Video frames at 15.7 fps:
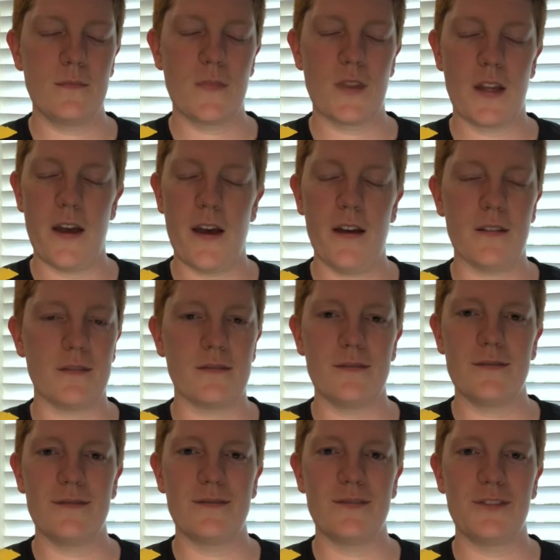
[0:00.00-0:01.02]
Yeah.
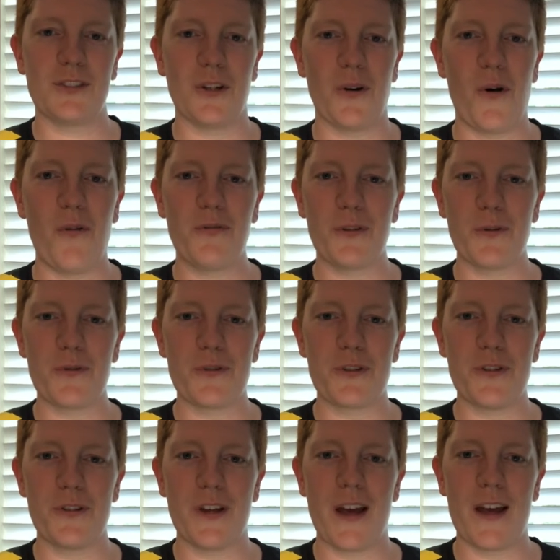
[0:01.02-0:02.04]
So hopefully we'll see
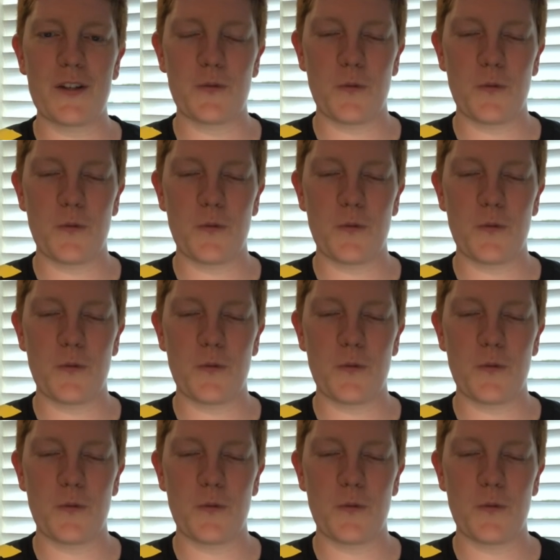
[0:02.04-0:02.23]
you guys